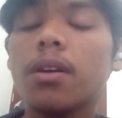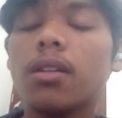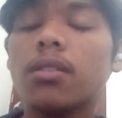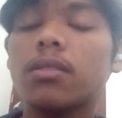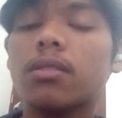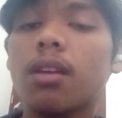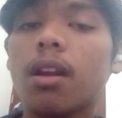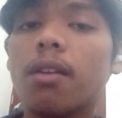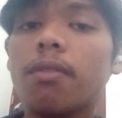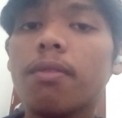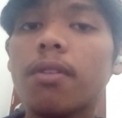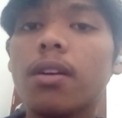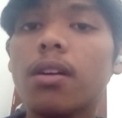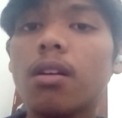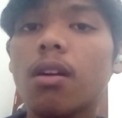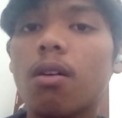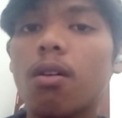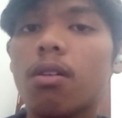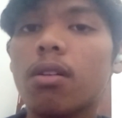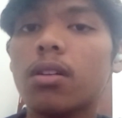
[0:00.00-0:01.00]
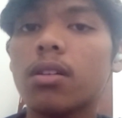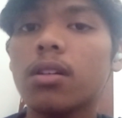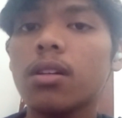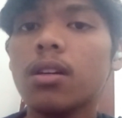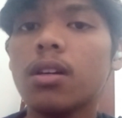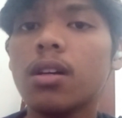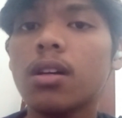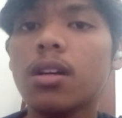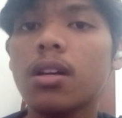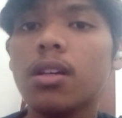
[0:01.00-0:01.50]
driver or
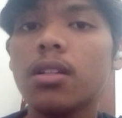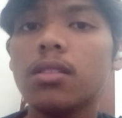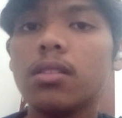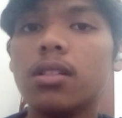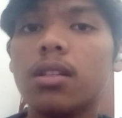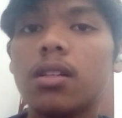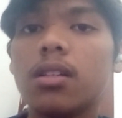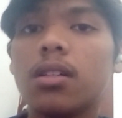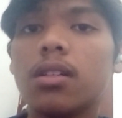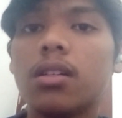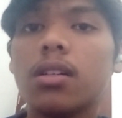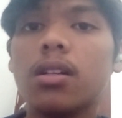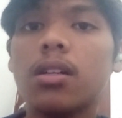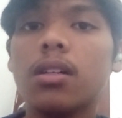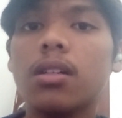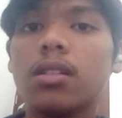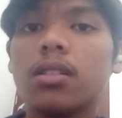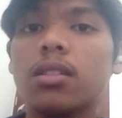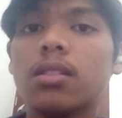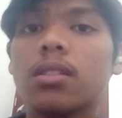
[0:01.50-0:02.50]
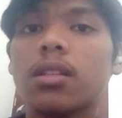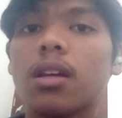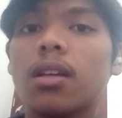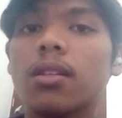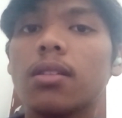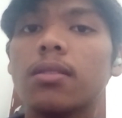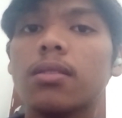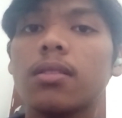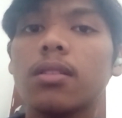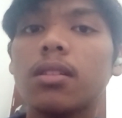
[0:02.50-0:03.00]
the site
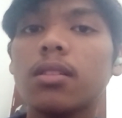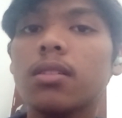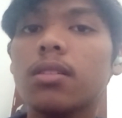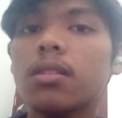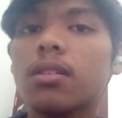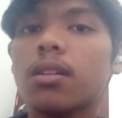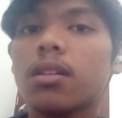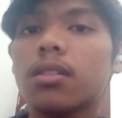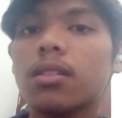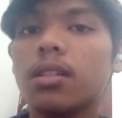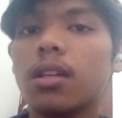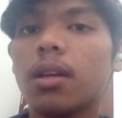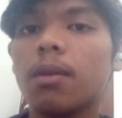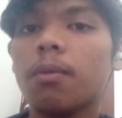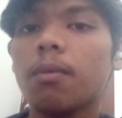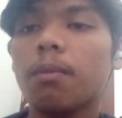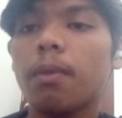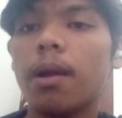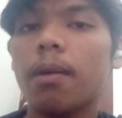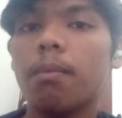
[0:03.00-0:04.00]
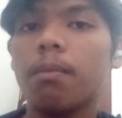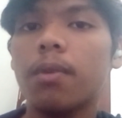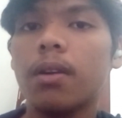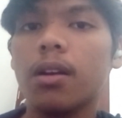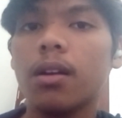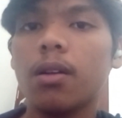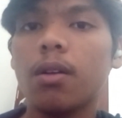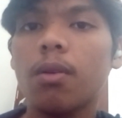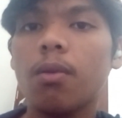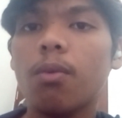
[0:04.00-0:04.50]
team
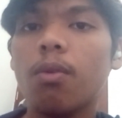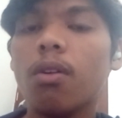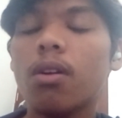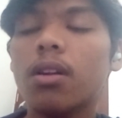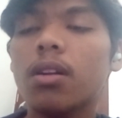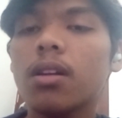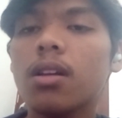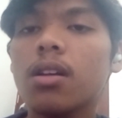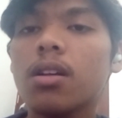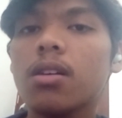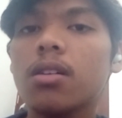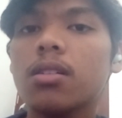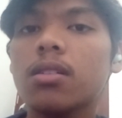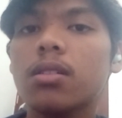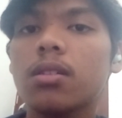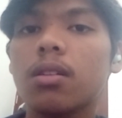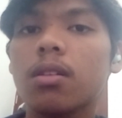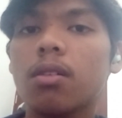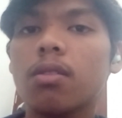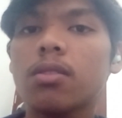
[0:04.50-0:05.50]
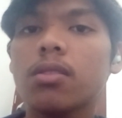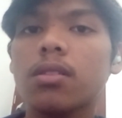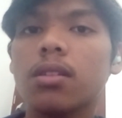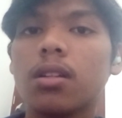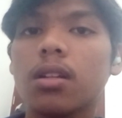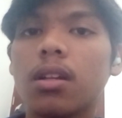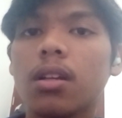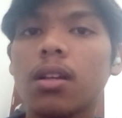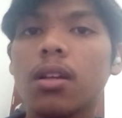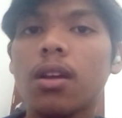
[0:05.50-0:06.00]
member working
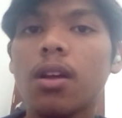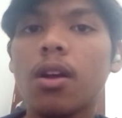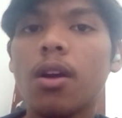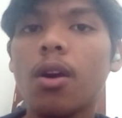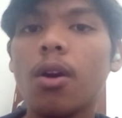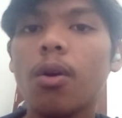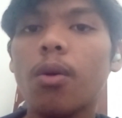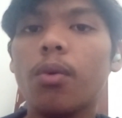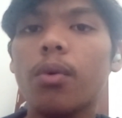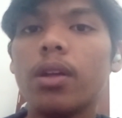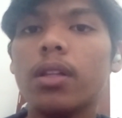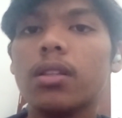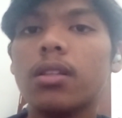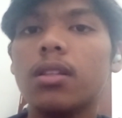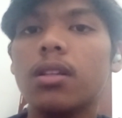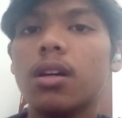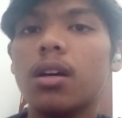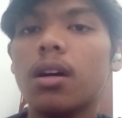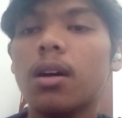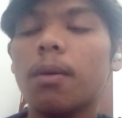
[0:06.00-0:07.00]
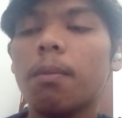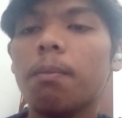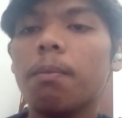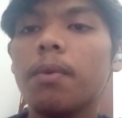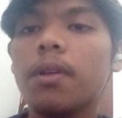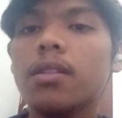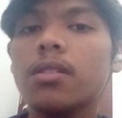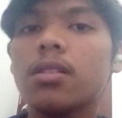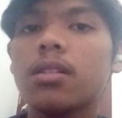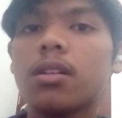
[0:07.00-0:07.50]
closely with the
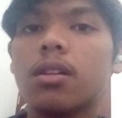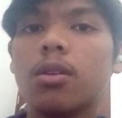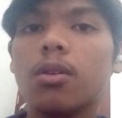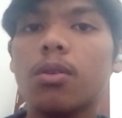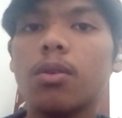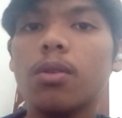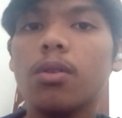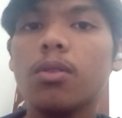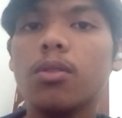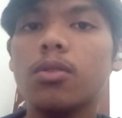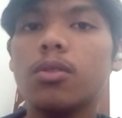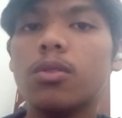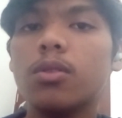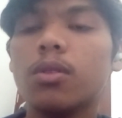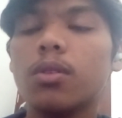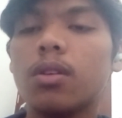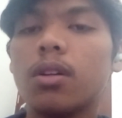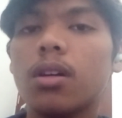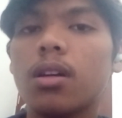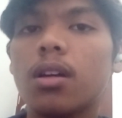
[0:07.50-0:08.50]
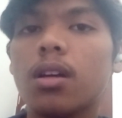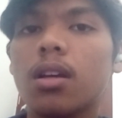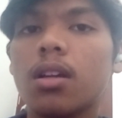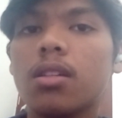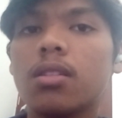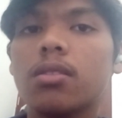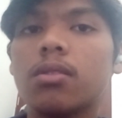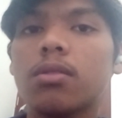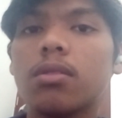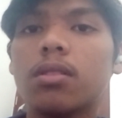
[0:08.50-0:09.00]
pit crew to
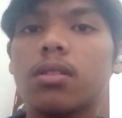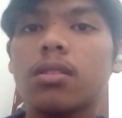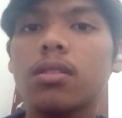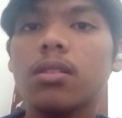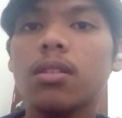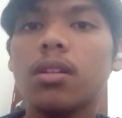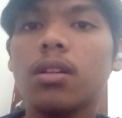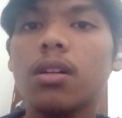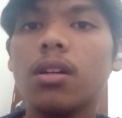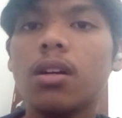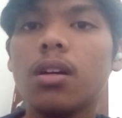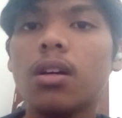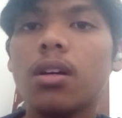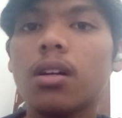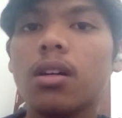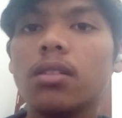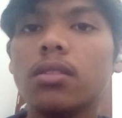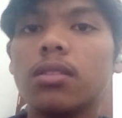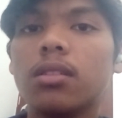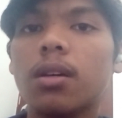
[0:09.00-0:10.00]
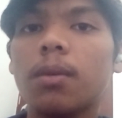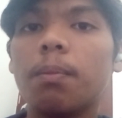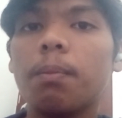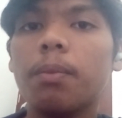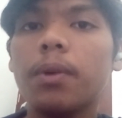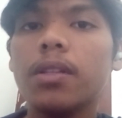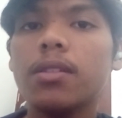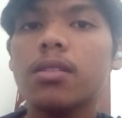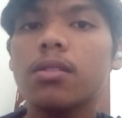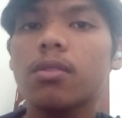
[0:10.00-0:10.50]
ensure the
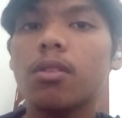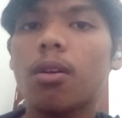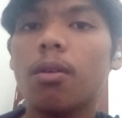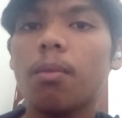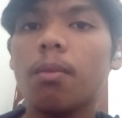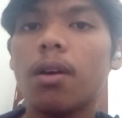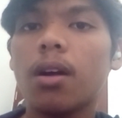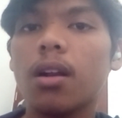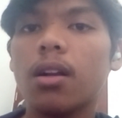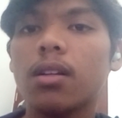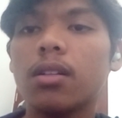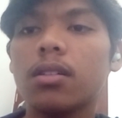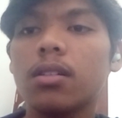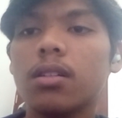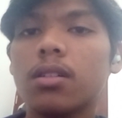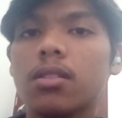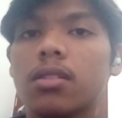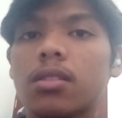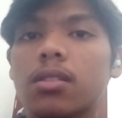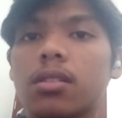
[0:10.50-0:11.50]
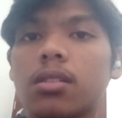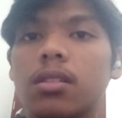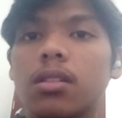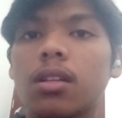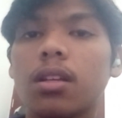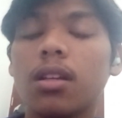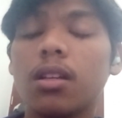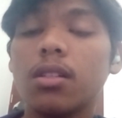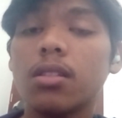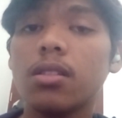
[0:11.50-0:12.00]
pit stop
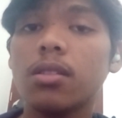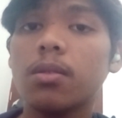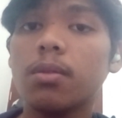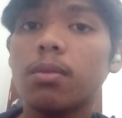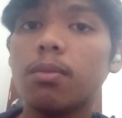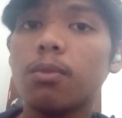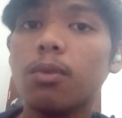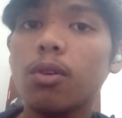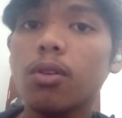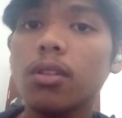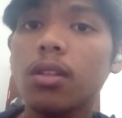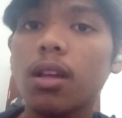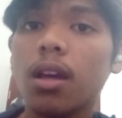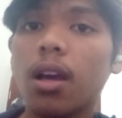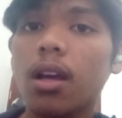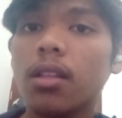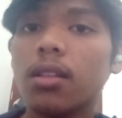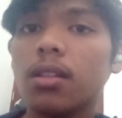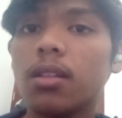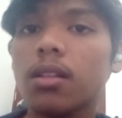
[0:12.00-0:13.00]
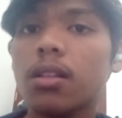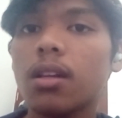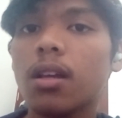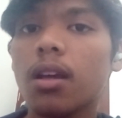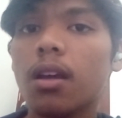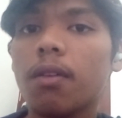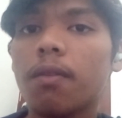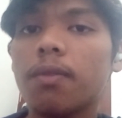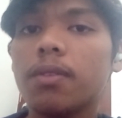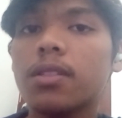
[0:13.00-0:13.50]
is smooth and
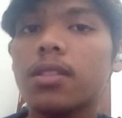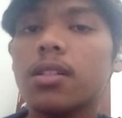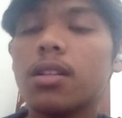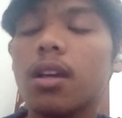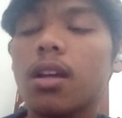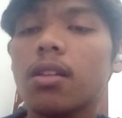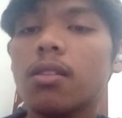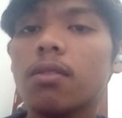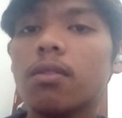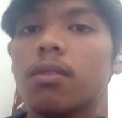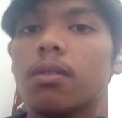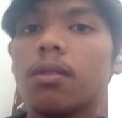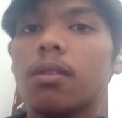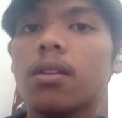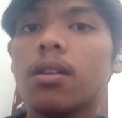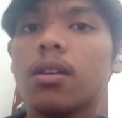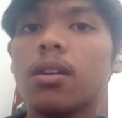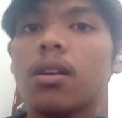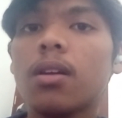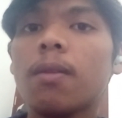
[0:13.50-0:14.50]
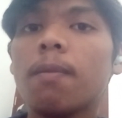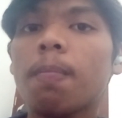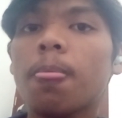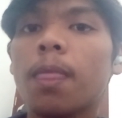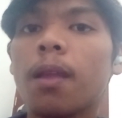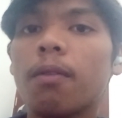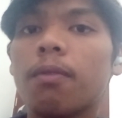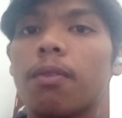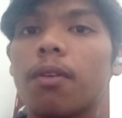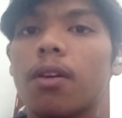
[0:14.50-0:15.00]
efficient
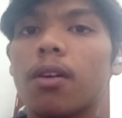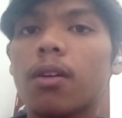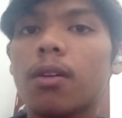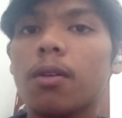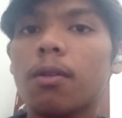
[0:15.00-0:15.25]
for